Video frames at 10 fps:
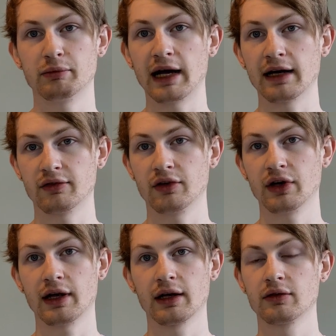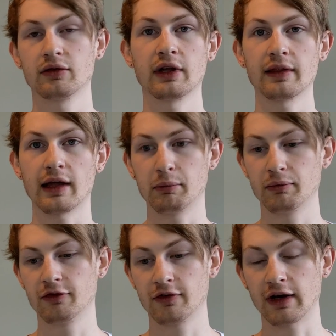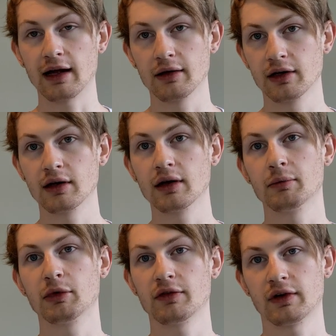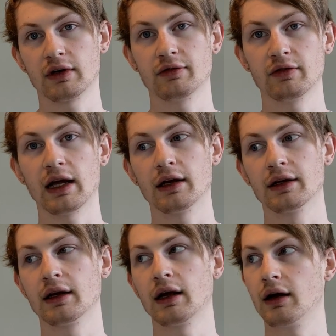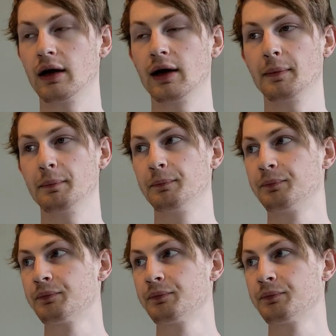back of the neck to get that flat, perfectly flat. Um,